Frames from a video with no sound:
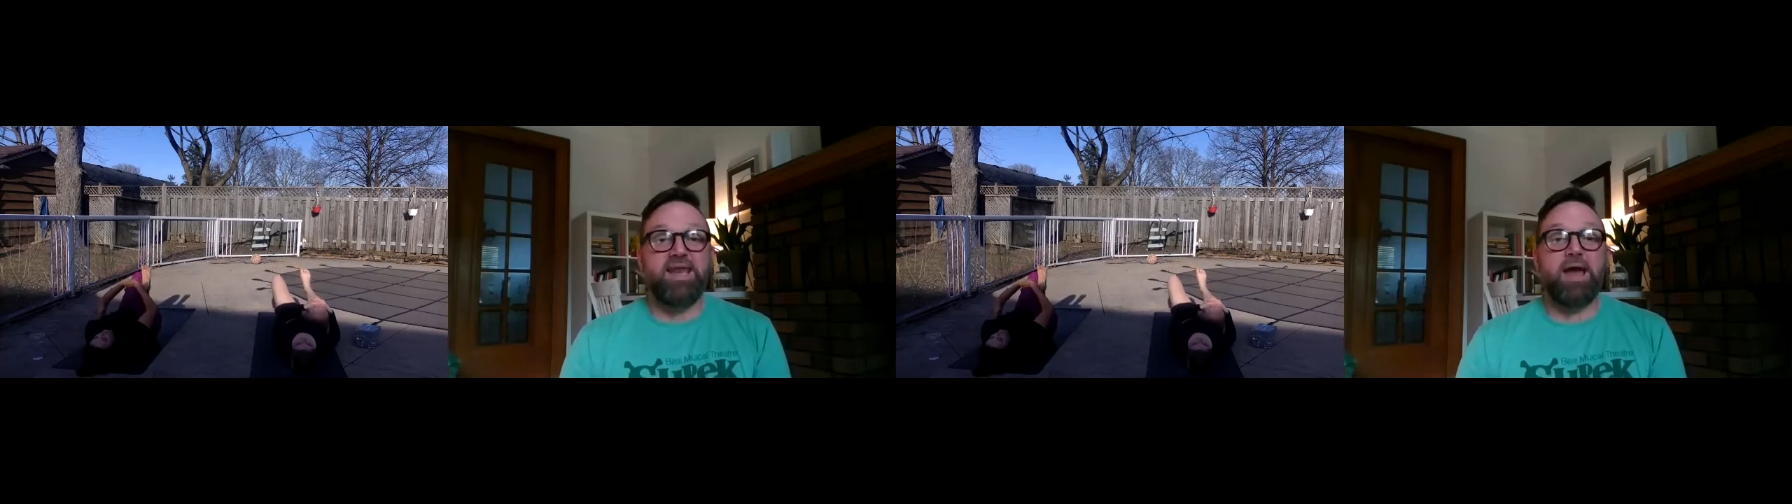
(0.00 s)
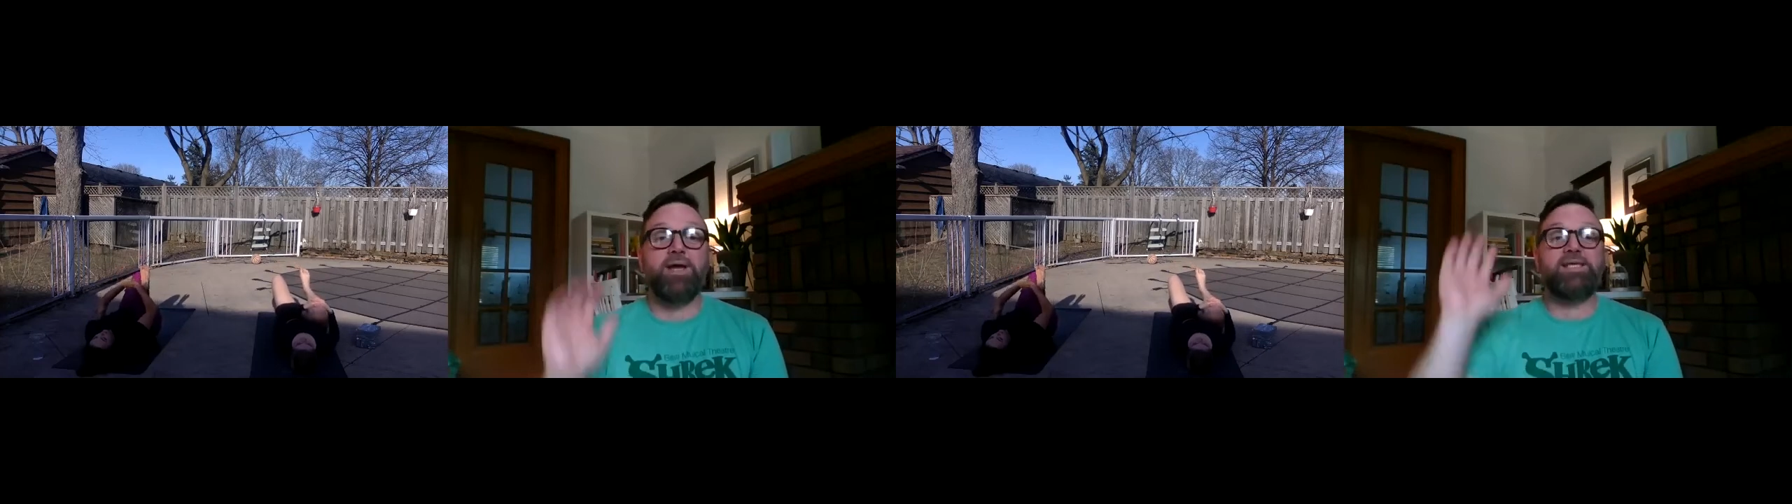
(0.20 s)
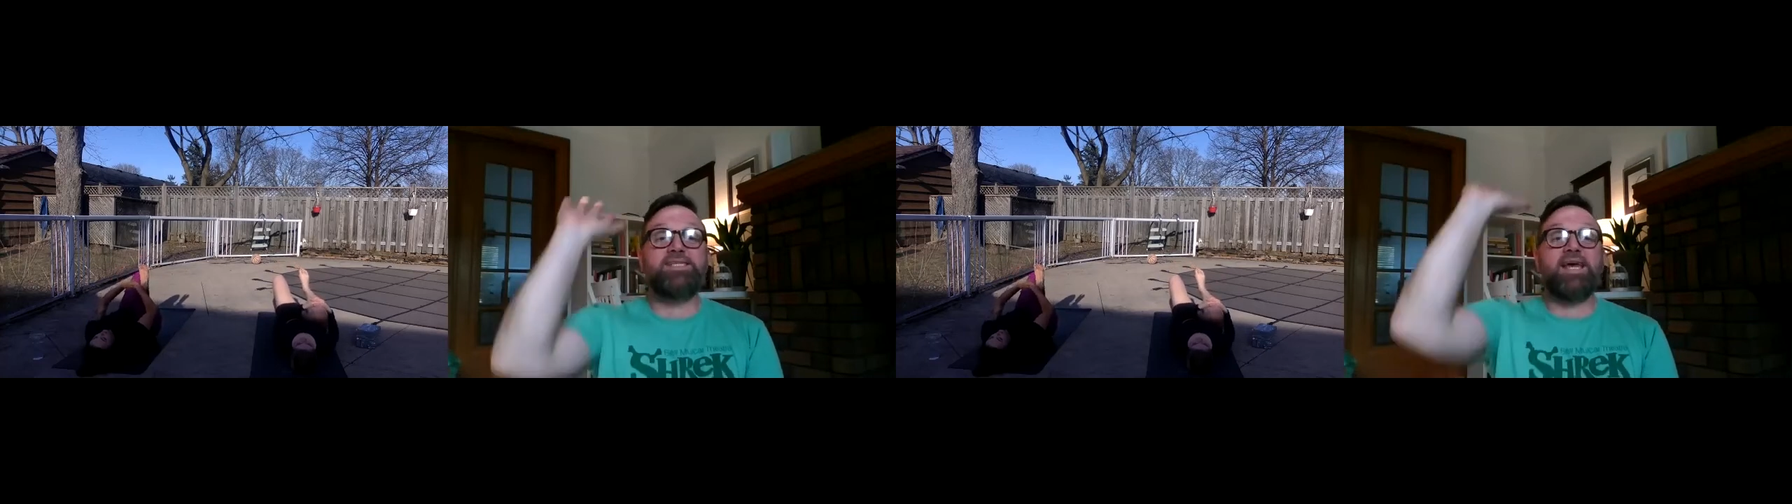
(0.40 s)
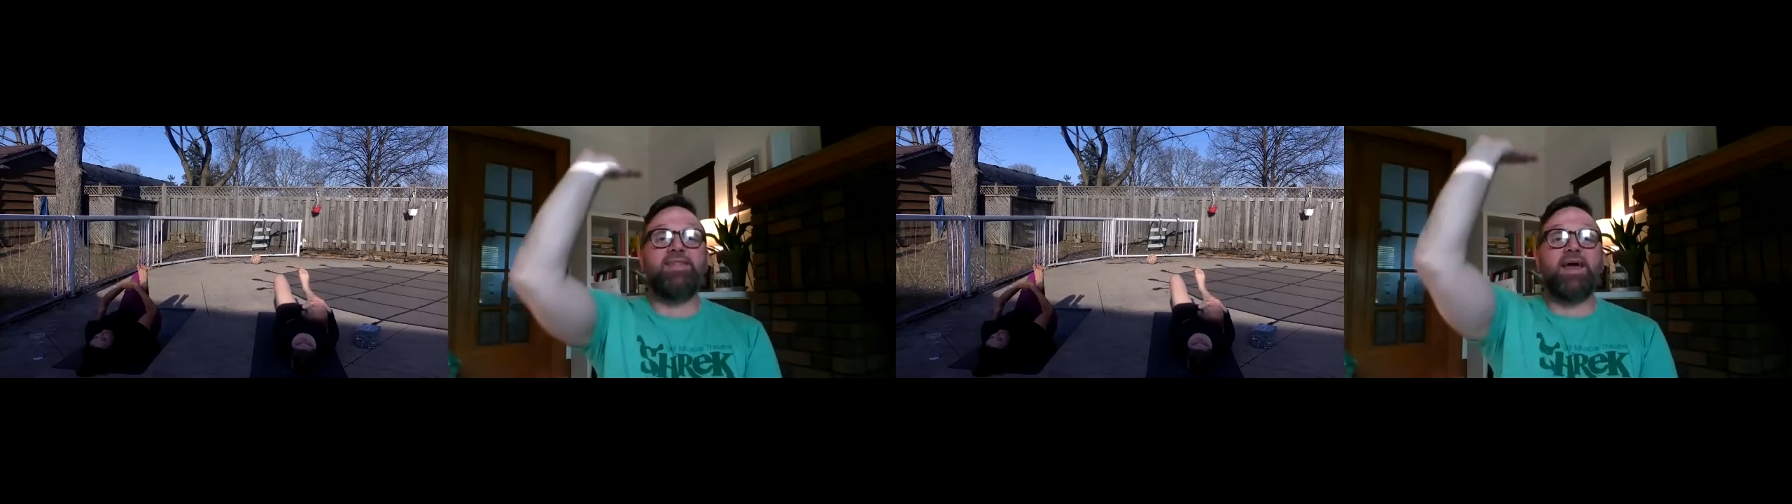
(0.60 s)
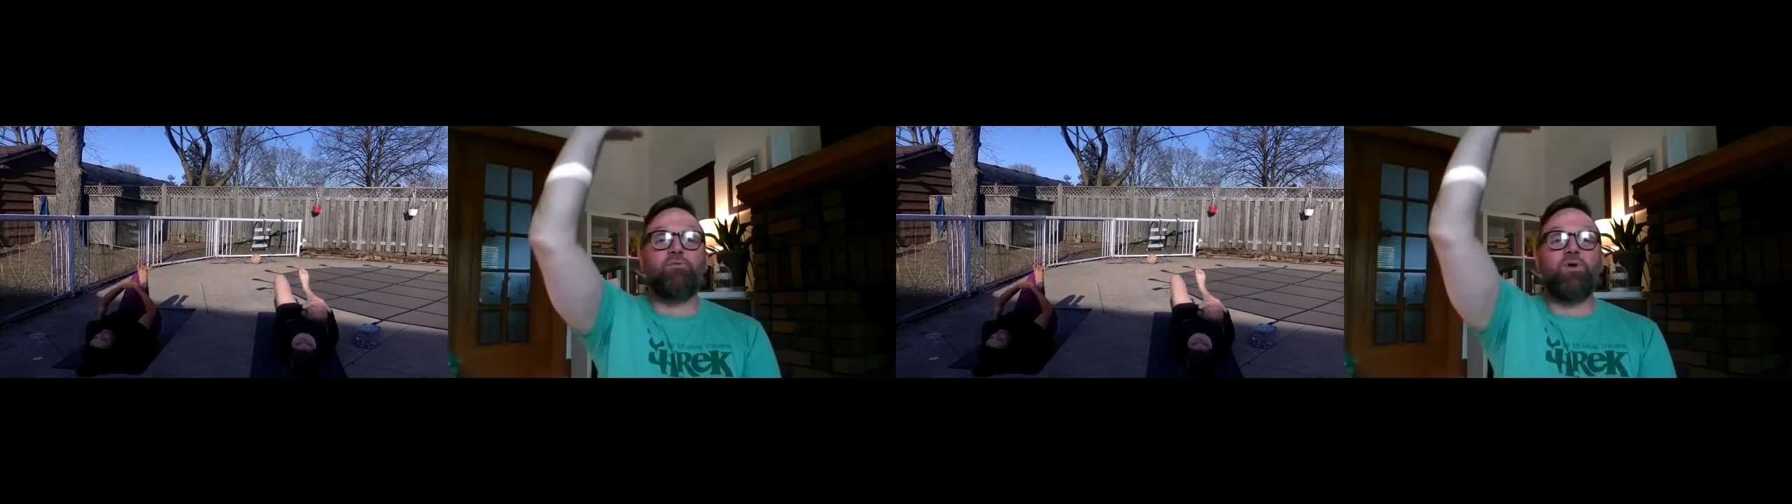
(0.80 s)
Now
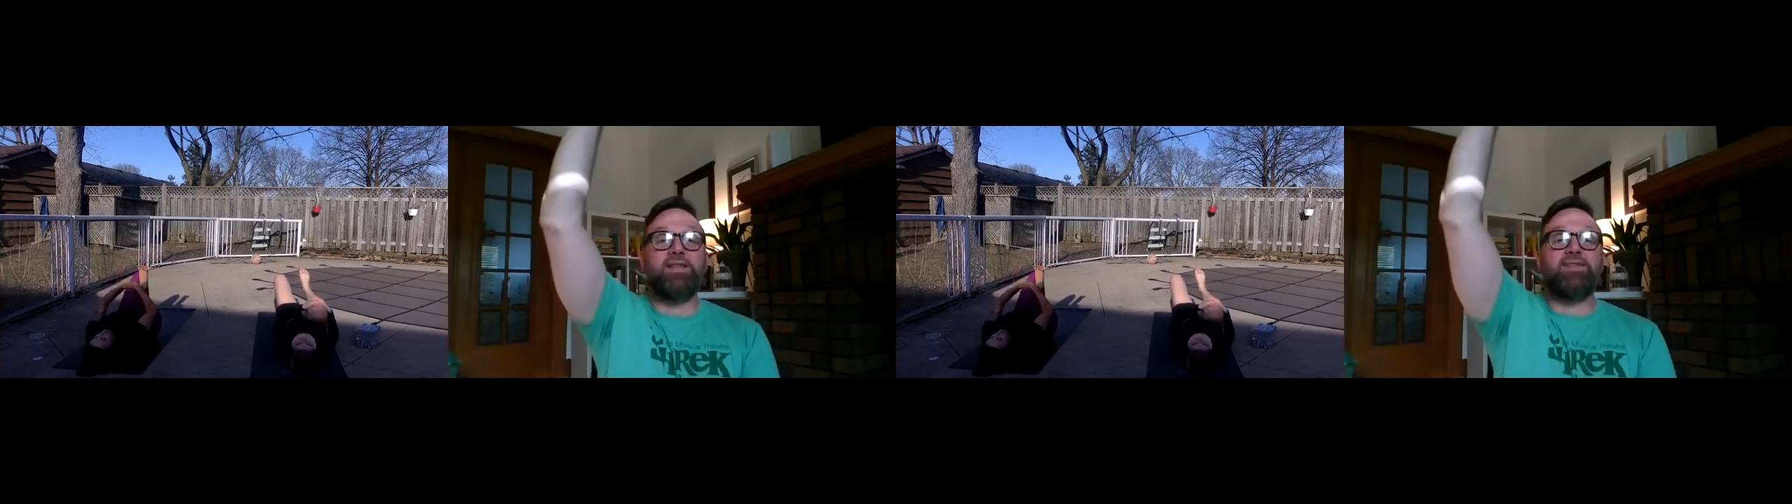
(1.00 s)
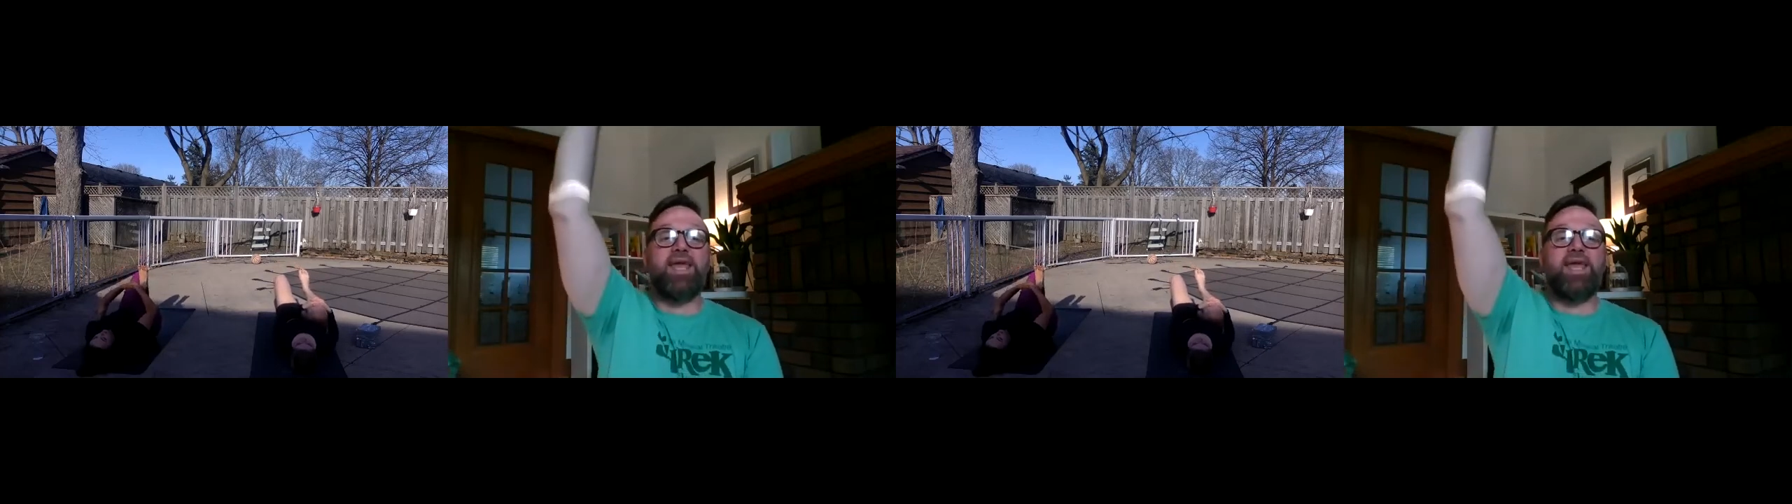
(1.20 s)
extend that right